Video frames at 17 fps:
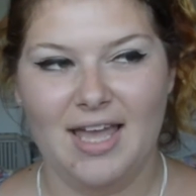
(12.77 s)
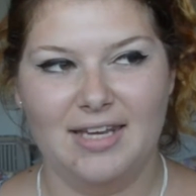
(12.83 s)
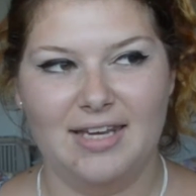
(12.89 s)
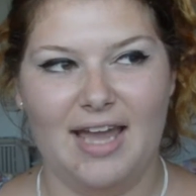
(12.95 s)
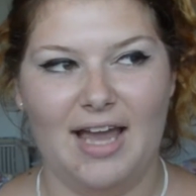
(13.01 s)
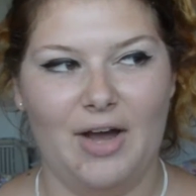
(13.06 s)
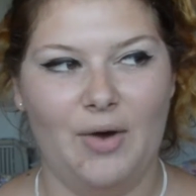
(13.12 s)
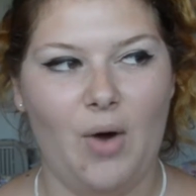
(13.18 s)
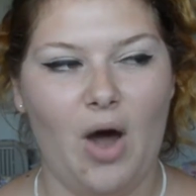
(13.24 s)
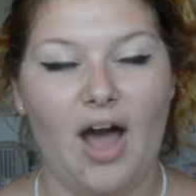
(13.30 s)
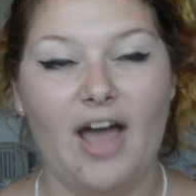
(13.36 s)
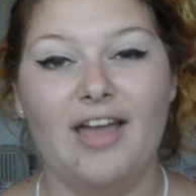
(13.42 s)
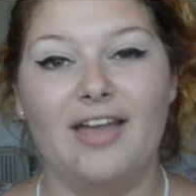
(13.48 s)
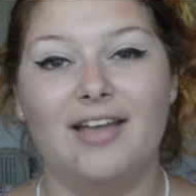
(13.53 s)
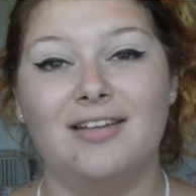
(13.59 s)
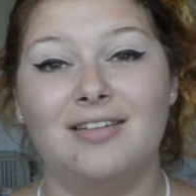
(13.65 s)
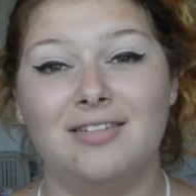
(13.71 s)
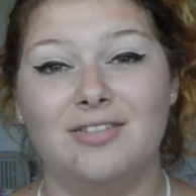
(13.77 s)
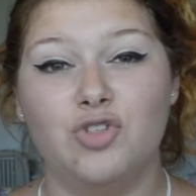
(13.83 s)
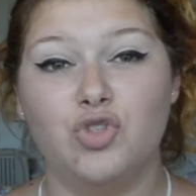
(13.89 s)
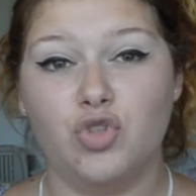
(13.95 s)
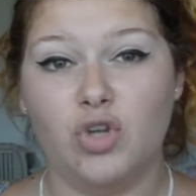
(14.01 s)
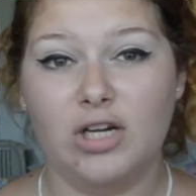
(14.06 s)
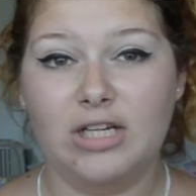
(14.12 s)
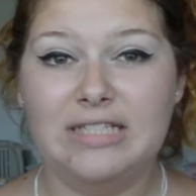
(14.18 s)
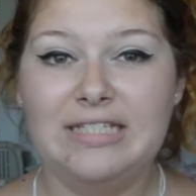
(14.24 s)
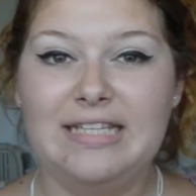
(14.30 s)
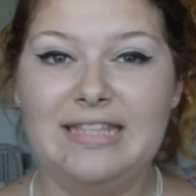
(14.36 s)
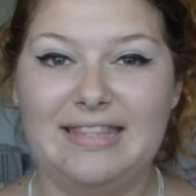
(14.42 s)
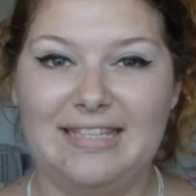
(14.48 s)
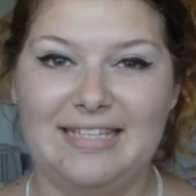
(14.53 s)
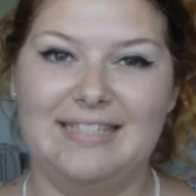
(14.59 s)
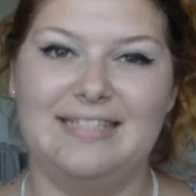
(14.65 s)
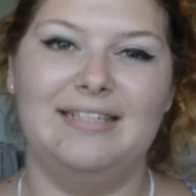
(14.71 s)
Now, I constructed
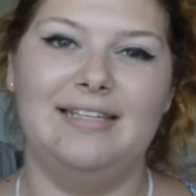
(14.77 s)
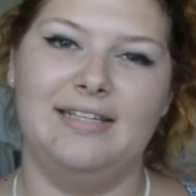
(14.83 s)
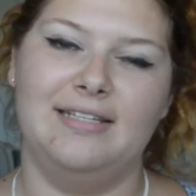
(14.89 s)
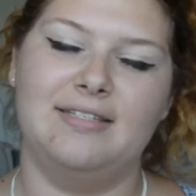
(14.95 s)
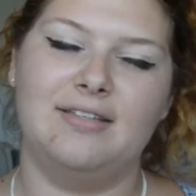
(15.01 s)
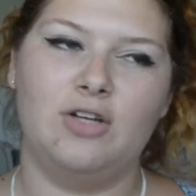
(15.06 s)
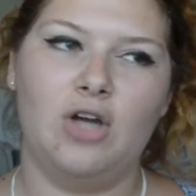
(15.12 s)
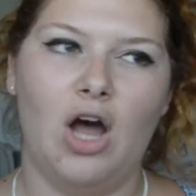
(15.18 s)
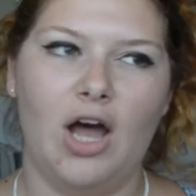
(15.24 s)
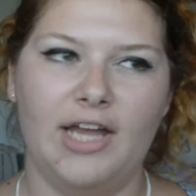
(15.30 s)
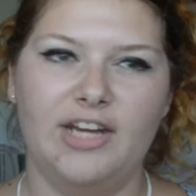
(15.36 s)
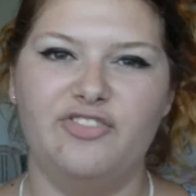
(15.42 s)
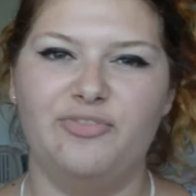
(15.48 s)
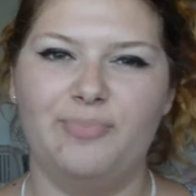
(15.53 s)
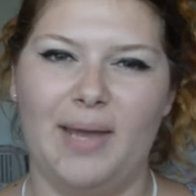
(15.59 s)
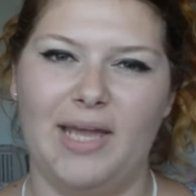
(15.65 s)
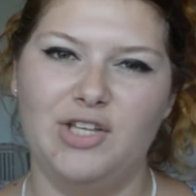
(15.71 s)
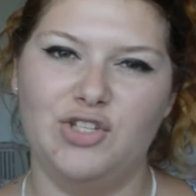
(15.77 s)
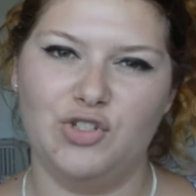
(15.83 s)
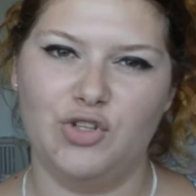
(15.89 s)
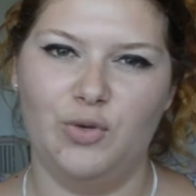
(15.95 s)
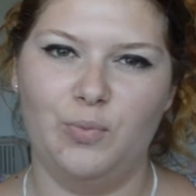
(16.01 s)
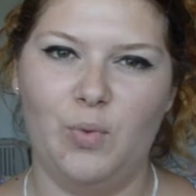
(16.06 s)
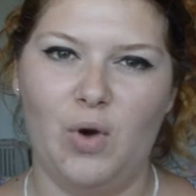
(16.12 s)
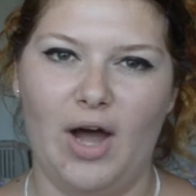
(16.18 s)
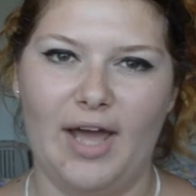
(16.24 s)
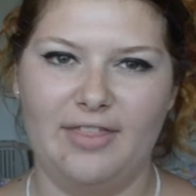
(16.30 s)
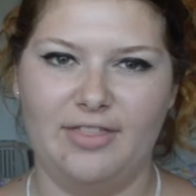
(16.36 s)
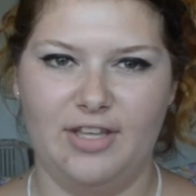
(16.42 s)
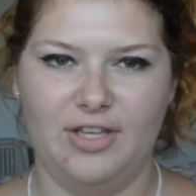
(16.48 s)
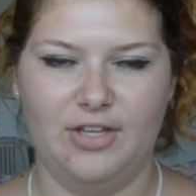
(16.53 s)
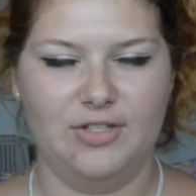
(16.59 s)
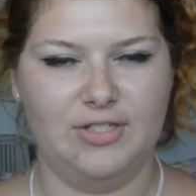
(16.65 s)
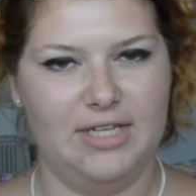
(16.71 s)
this list kind of based on what I
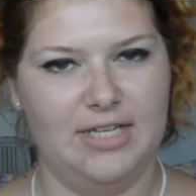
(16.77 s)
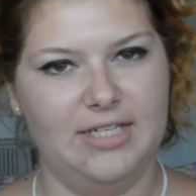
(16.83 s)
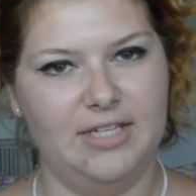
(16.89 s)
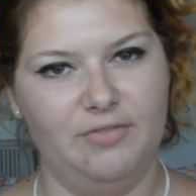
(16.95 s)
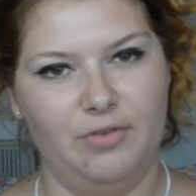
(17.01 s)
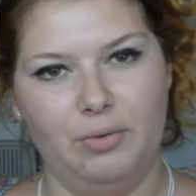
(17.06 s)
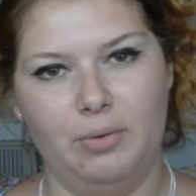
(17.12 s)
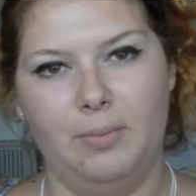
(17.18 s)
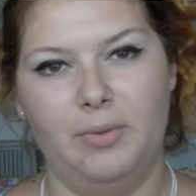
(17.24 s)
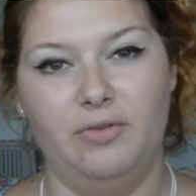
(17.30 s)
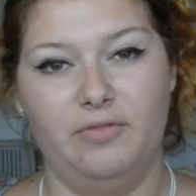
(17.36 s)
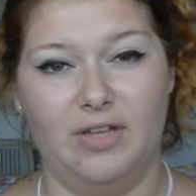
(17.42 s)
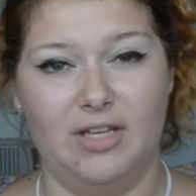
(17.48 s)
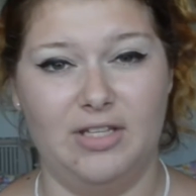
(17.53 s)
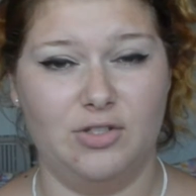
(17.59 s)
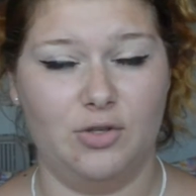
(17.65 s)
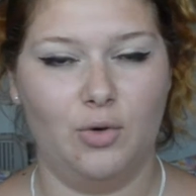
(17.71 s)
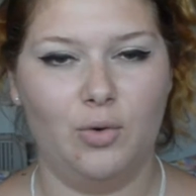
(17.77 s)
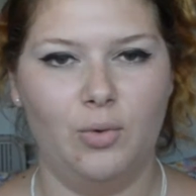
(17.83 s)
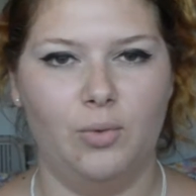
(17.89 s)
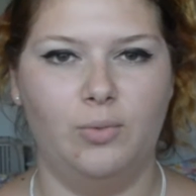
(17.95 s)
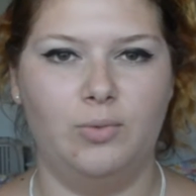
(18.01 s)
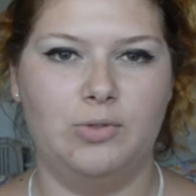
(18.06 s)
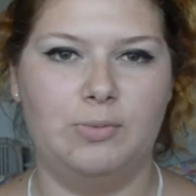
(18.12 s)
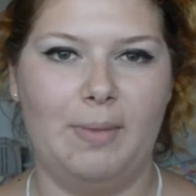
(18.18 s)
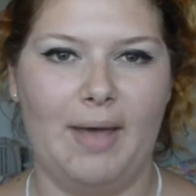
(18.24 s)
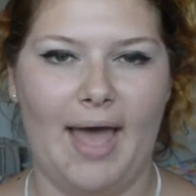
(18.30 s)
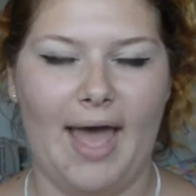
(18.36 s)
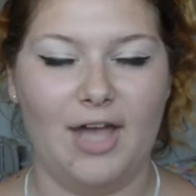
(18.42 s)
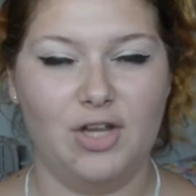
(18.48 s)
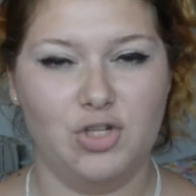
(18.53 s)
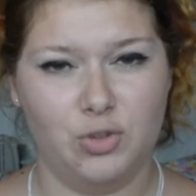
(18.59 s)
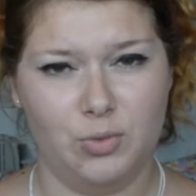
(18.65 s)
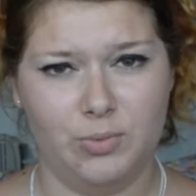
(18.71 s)
think you'd need if you were moving into halls, but
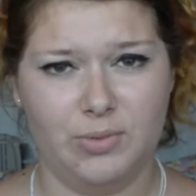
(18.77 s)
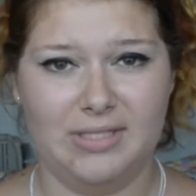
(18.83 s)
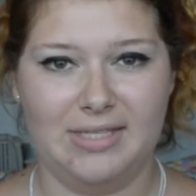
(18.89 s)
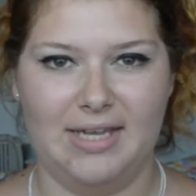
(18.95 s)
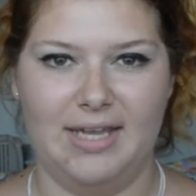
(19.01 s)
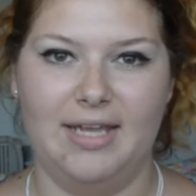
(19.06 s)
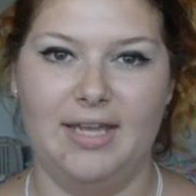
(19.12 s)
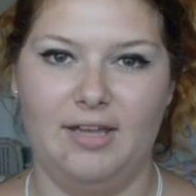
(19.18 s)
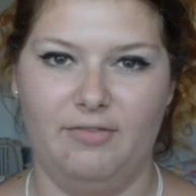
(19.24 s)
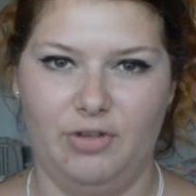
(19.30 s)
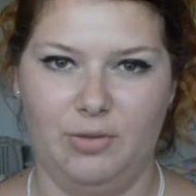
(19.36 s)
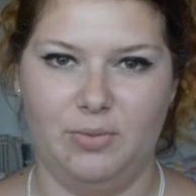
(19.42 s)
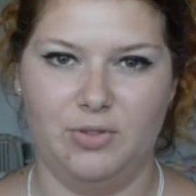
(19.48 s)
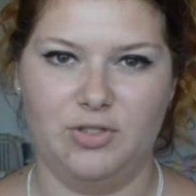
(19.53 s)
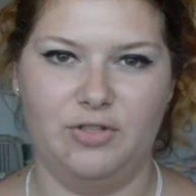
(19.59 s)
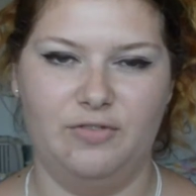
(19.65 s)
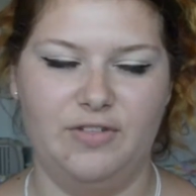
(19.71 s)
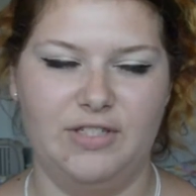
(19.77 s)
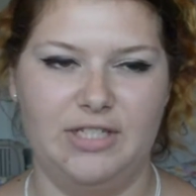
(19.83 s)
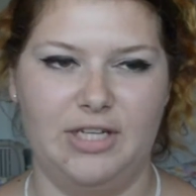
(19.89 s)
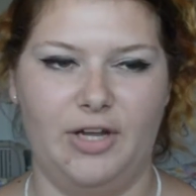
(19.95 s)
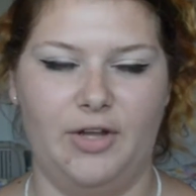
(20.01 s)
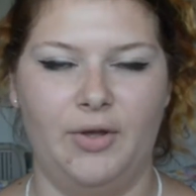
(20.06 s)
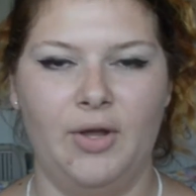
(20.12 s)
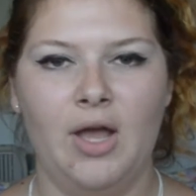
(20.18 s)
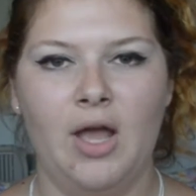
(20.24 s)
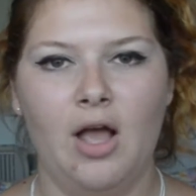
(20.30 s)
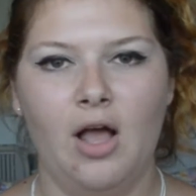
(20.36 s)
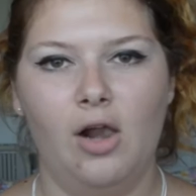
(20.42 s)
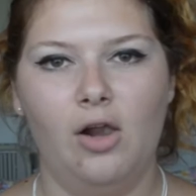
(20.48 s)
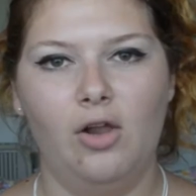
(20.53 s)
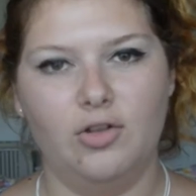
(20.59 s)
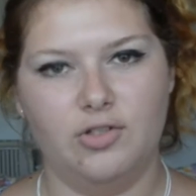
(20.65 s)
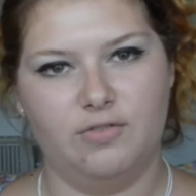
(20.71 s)
as you will see if you watch the video,
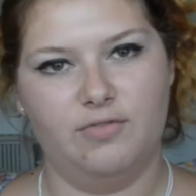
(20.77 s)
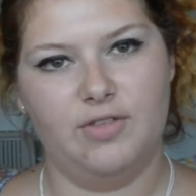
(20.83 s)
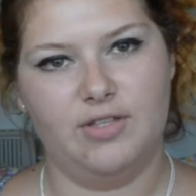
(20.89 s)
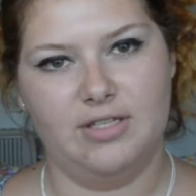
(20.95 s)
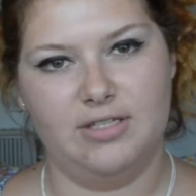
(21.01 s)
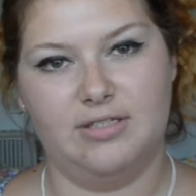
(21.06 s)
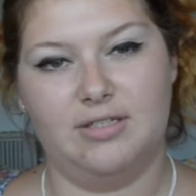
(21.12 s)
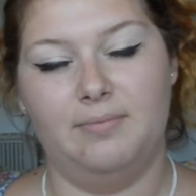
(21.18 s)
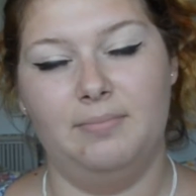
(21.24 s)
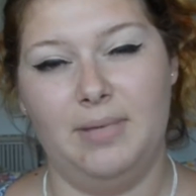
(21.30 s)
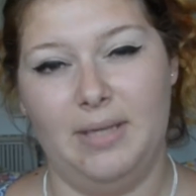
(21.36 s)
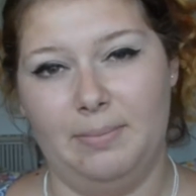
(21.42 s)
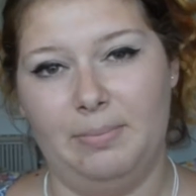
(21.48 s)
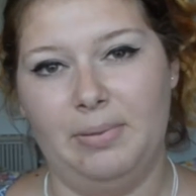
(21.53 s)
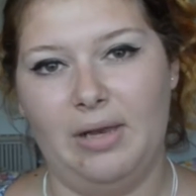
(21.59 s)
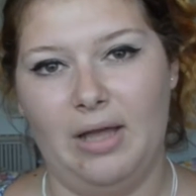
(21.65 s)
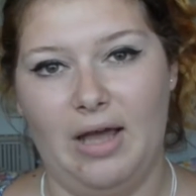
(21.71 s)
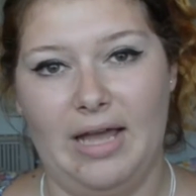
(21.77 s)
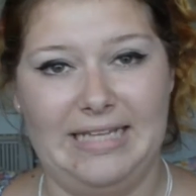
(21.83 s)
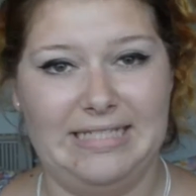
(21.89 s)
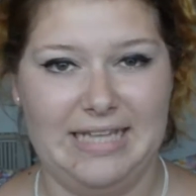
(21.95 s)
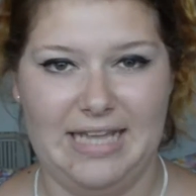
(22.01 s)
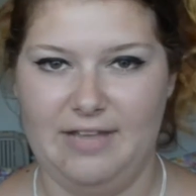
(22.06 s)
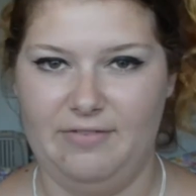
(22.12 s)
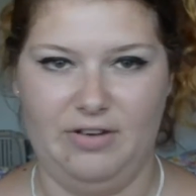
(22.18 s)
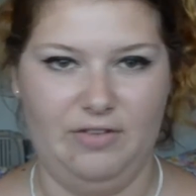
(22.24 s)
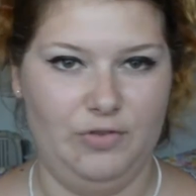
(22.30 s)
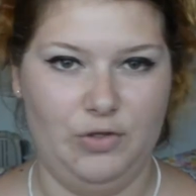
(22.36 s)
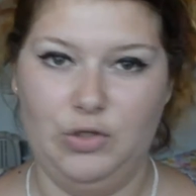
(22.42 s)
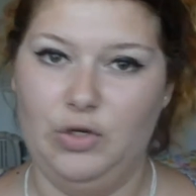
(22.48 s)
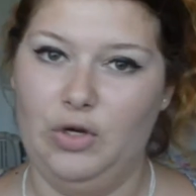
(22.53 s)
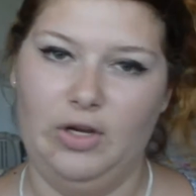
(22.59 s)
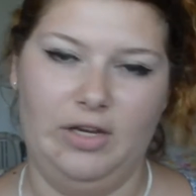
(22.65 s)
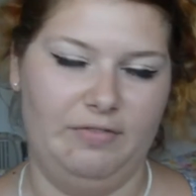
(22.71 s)
lots of the things can be applied even if you're
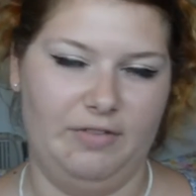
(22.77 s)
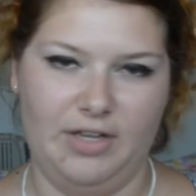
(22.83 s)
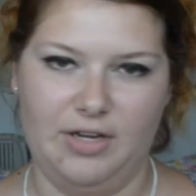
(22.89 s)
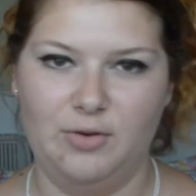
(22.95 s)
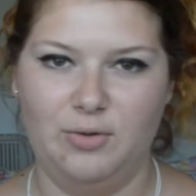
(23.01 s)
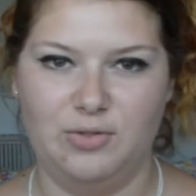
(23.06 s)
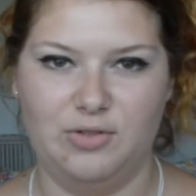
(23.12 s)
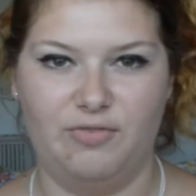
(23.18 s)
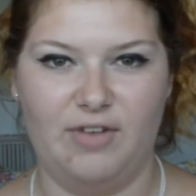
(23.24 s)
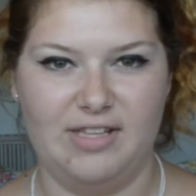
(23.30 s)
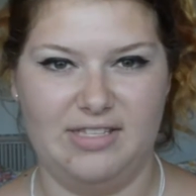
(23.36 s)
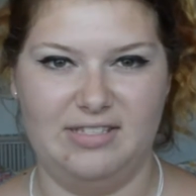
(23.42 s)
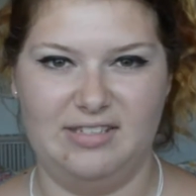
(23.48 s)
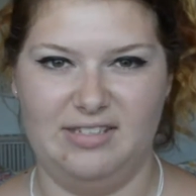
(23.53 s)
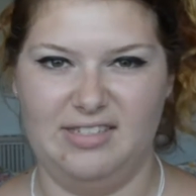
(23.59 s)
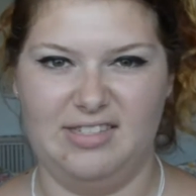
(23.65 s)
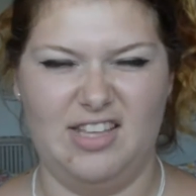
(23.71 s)
not living in halls of residence.